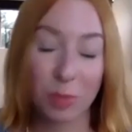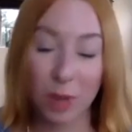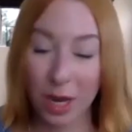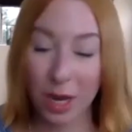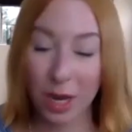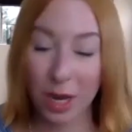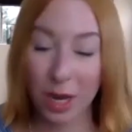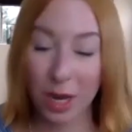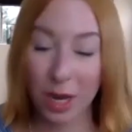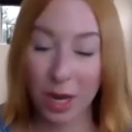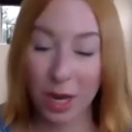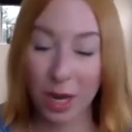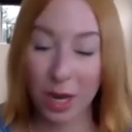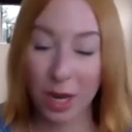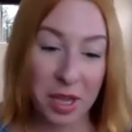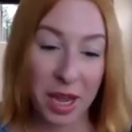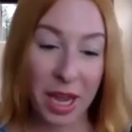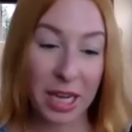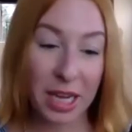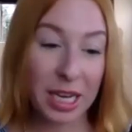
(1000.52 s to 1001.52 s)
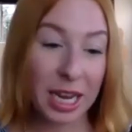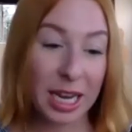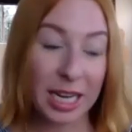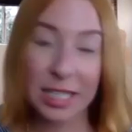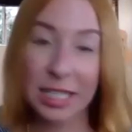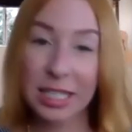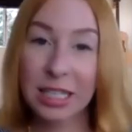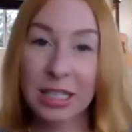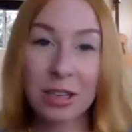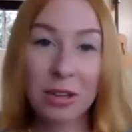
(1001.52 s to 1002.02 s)
been a
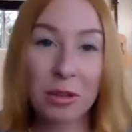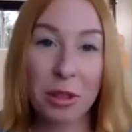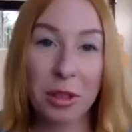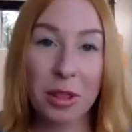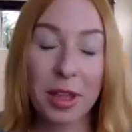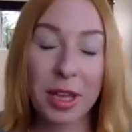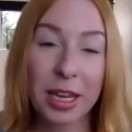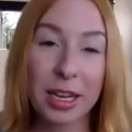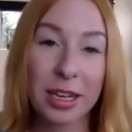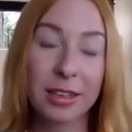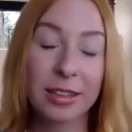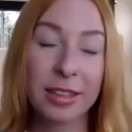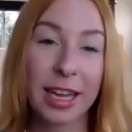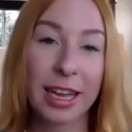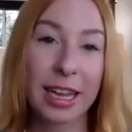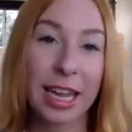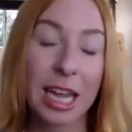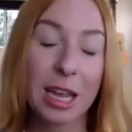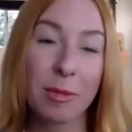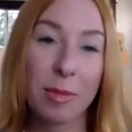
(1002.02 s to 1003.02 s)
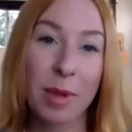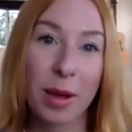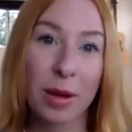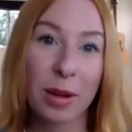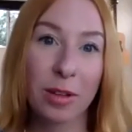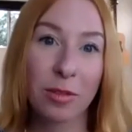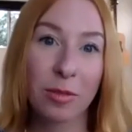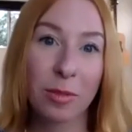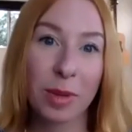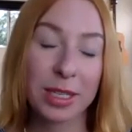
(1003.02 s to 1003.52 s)
nice little thing that came out
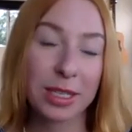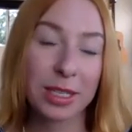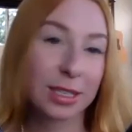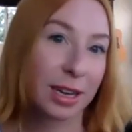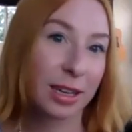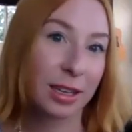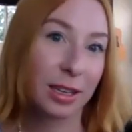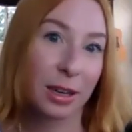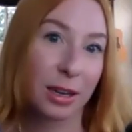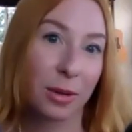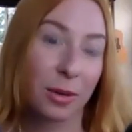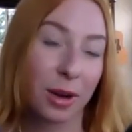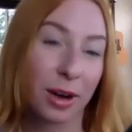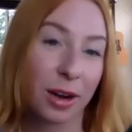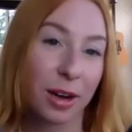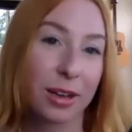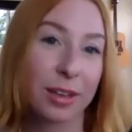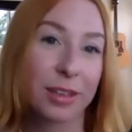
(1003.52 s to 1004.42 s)
of my styling work.